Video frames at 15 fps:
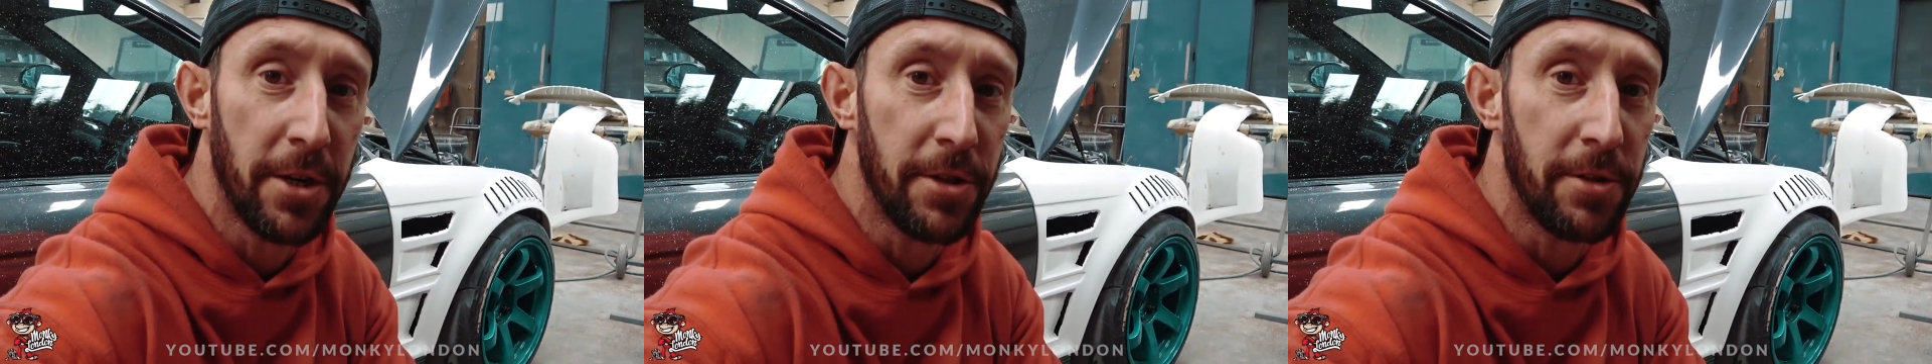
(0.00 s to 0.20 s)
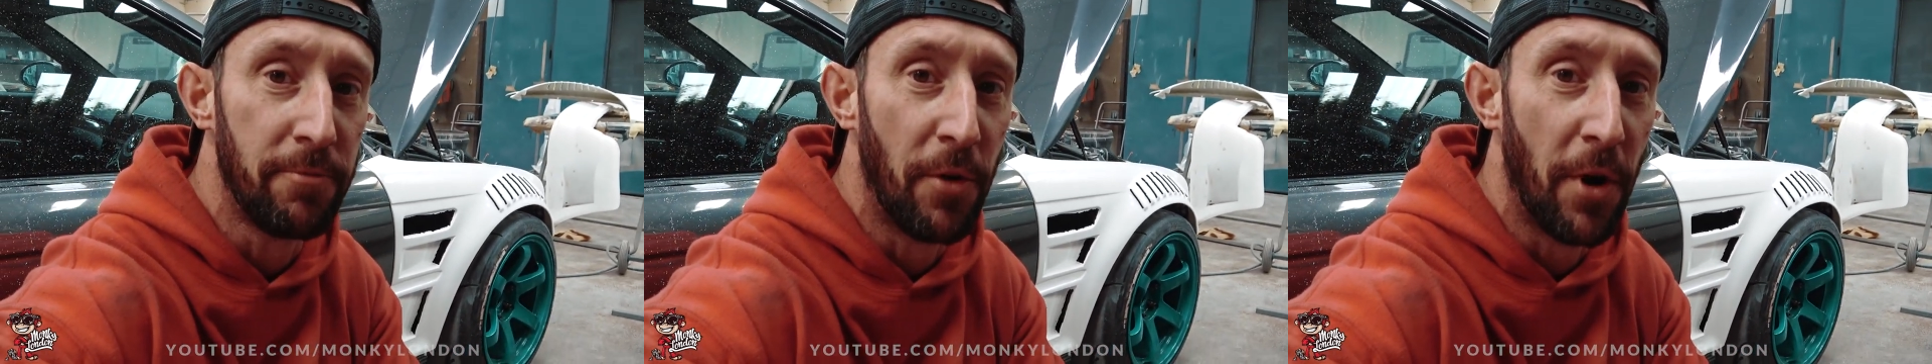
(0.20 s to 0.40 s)

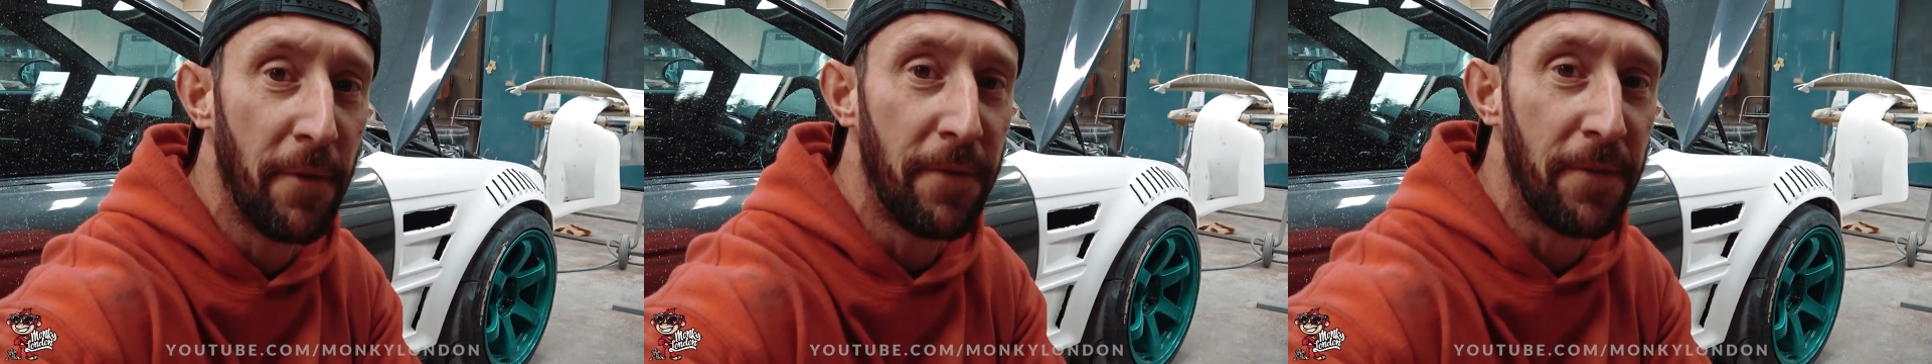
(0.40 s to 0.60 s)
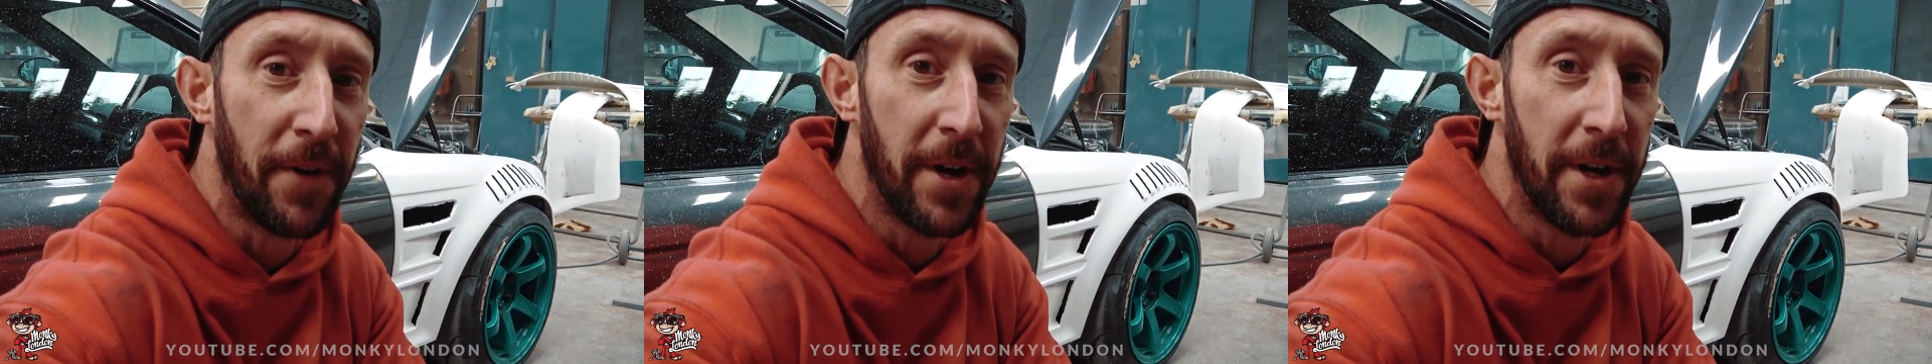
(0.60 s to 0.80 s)
cut them
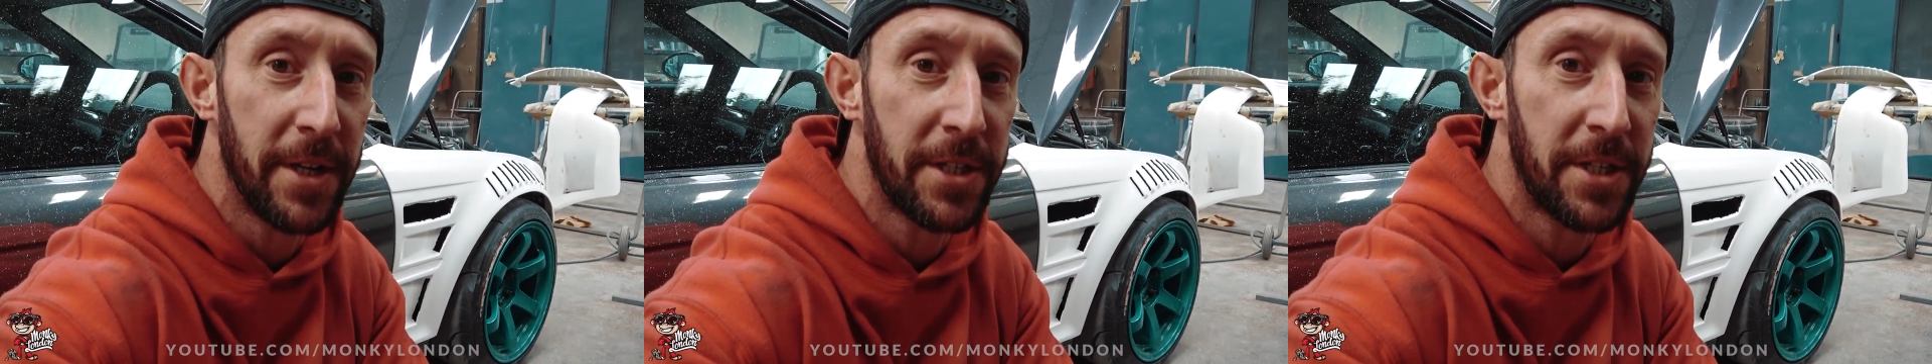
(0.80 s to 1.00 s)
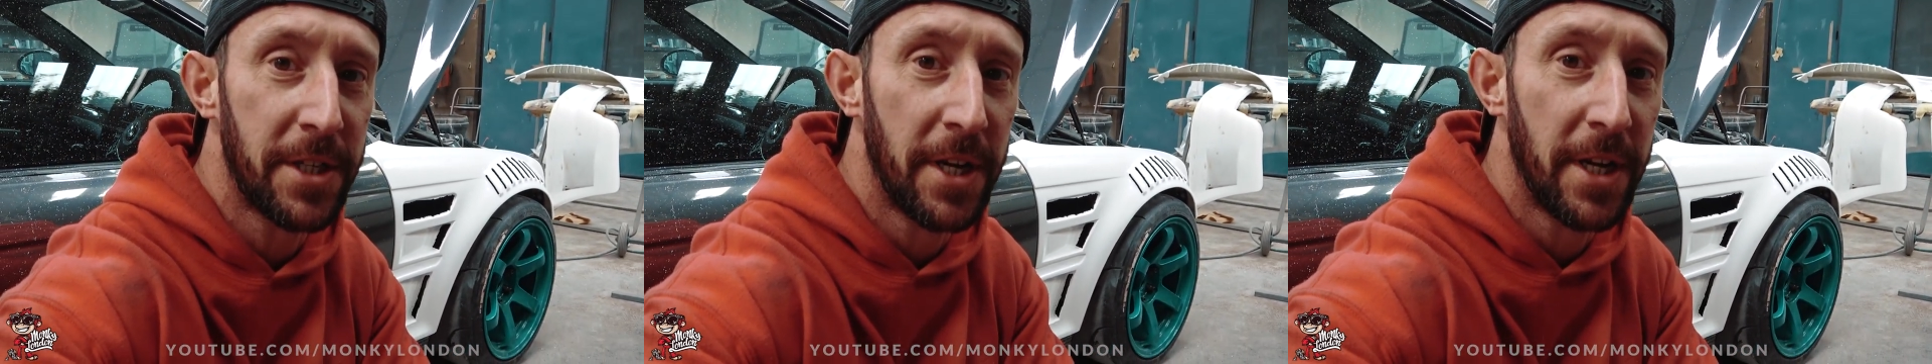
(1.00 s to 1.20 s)
rough
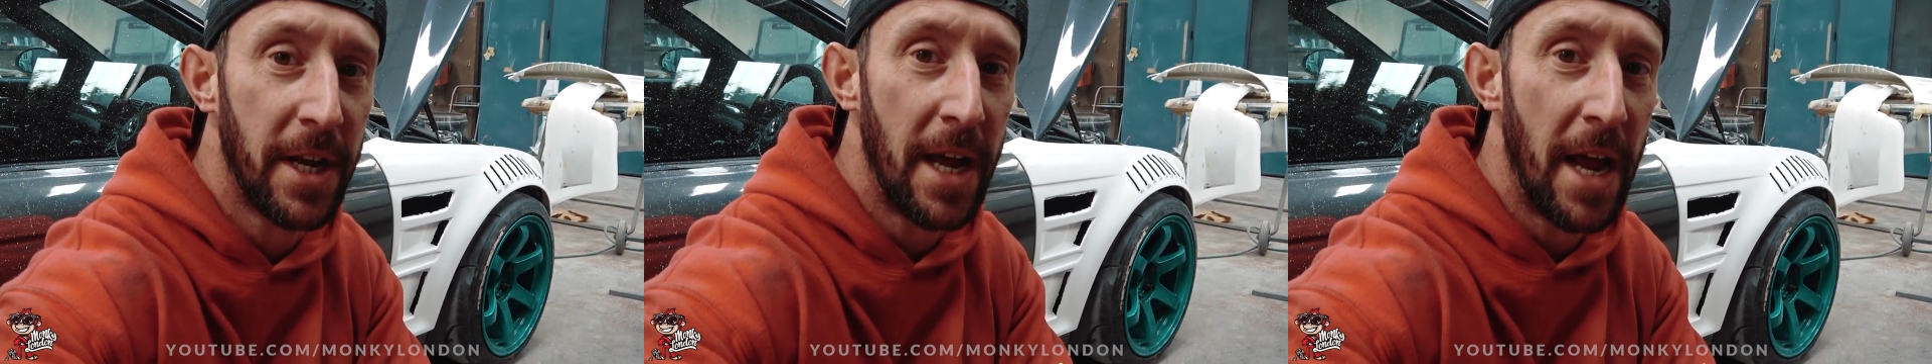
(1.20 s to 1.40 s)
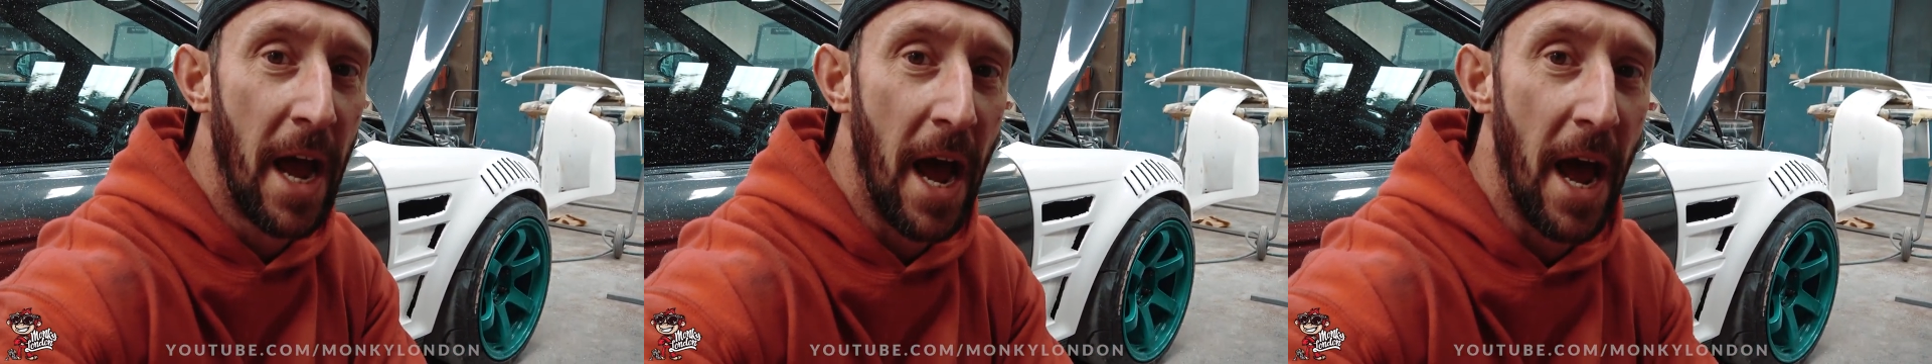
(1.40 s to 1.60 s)
first,
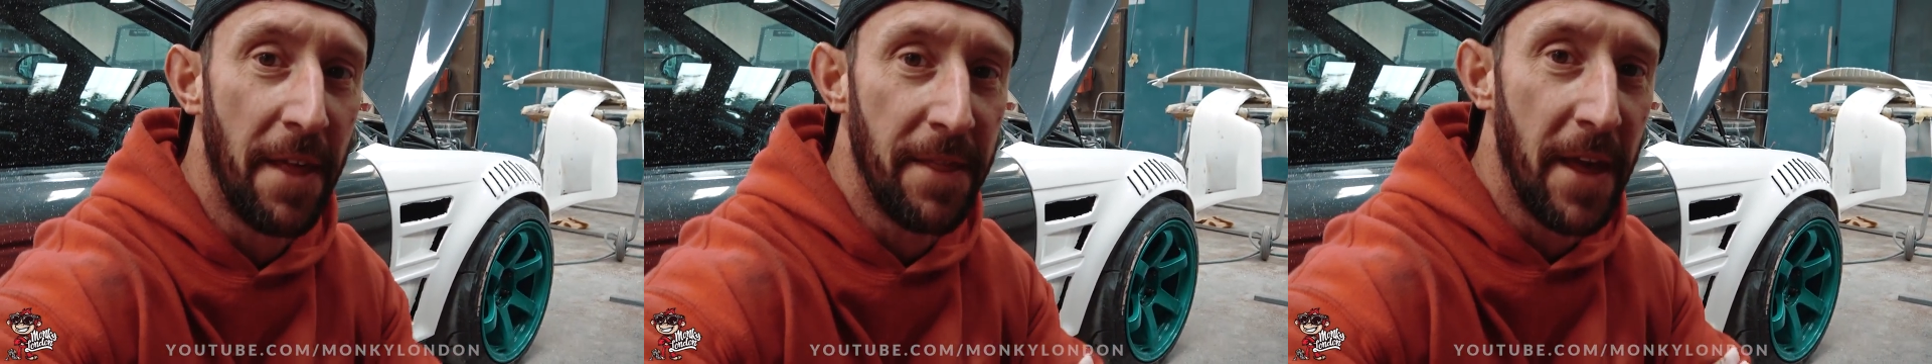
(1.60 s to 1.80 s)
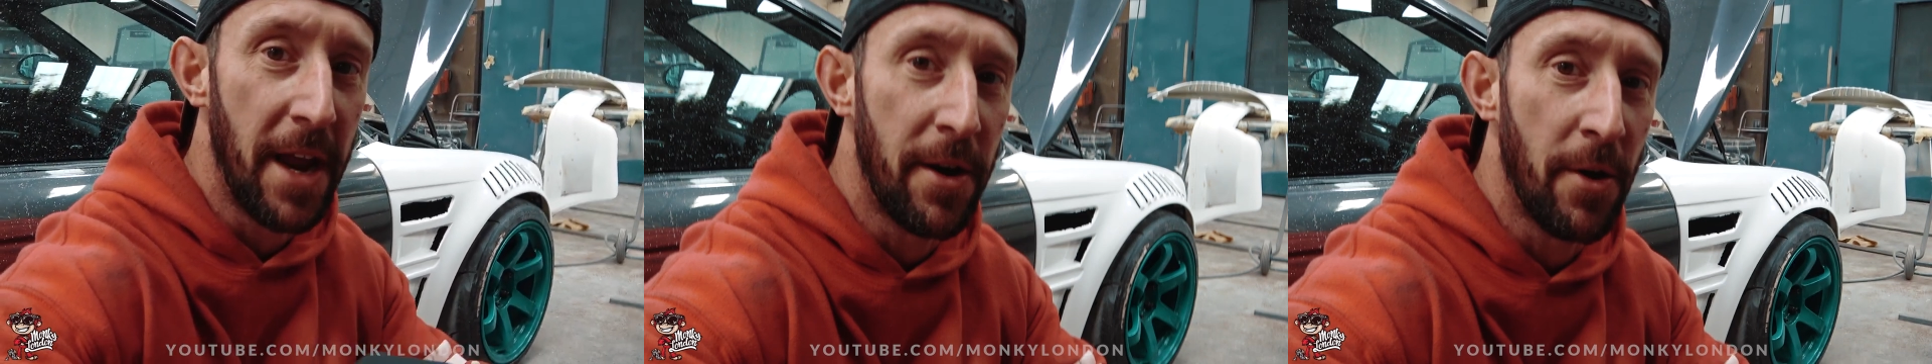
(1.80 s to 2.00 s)

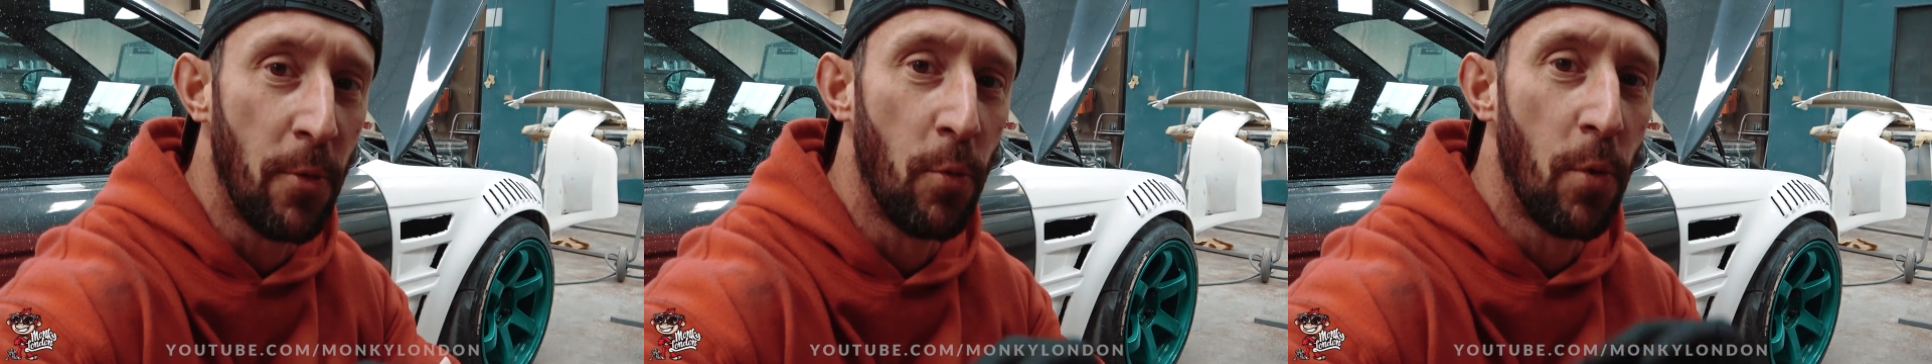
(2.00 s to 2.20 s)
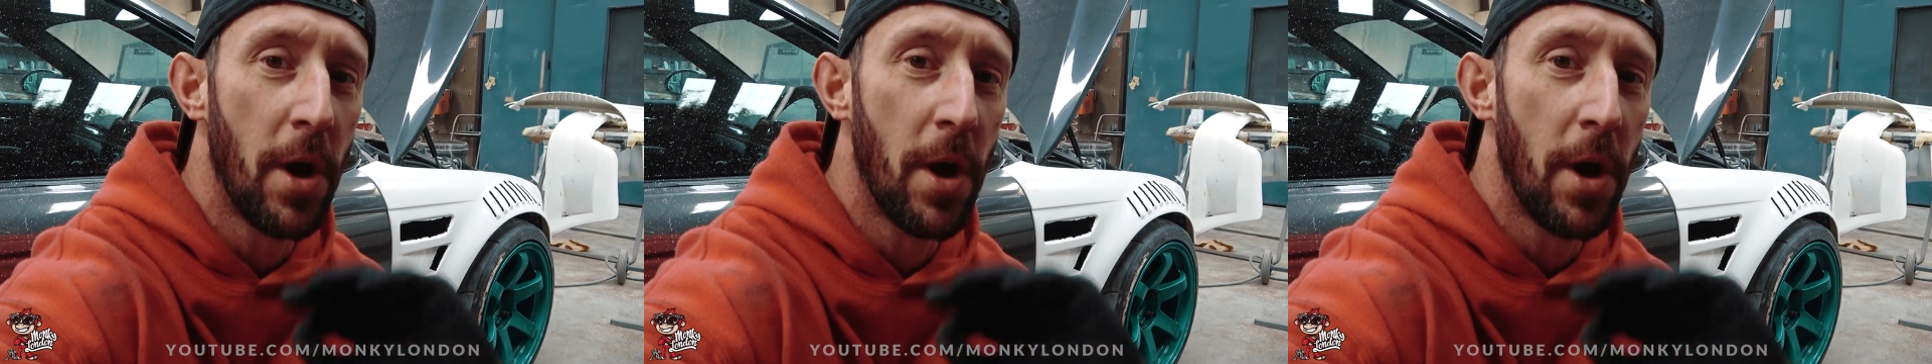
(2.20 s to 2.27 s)
and then